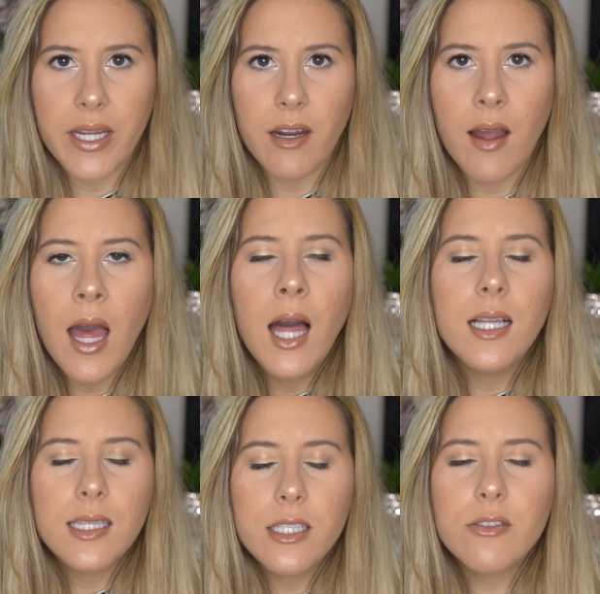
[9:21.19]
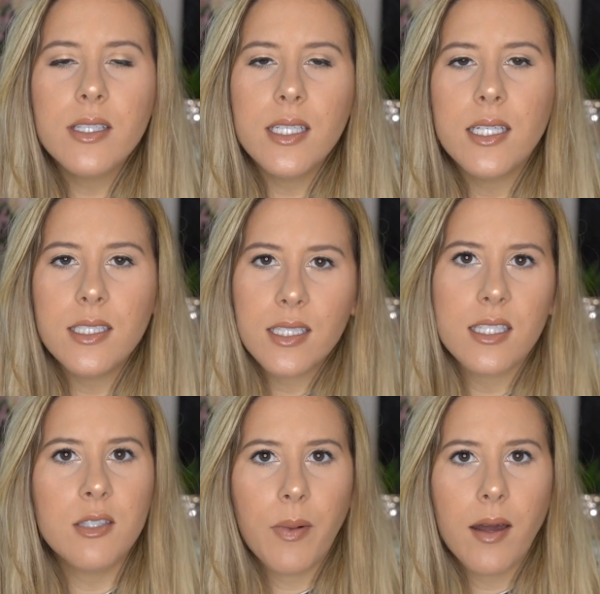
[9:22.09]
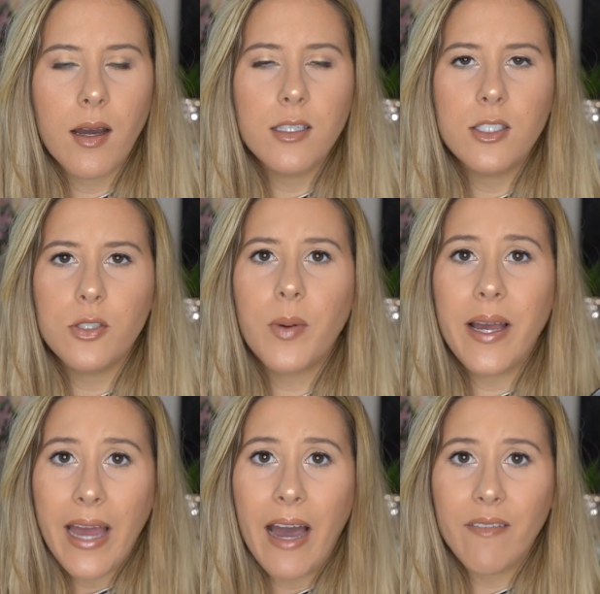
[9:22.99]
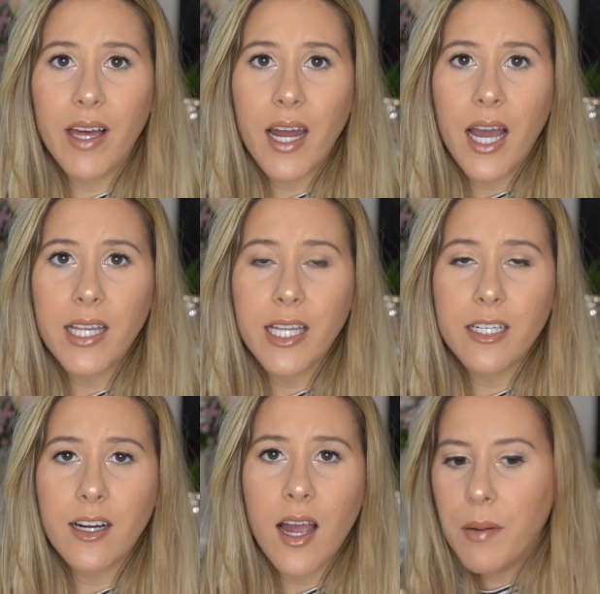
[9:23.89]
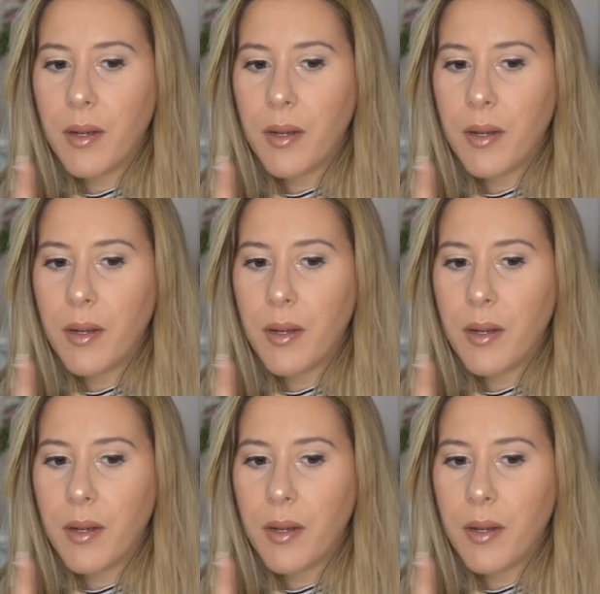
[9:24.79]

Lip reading: here. Literally, it is a spot on dupe. I have that highlighter.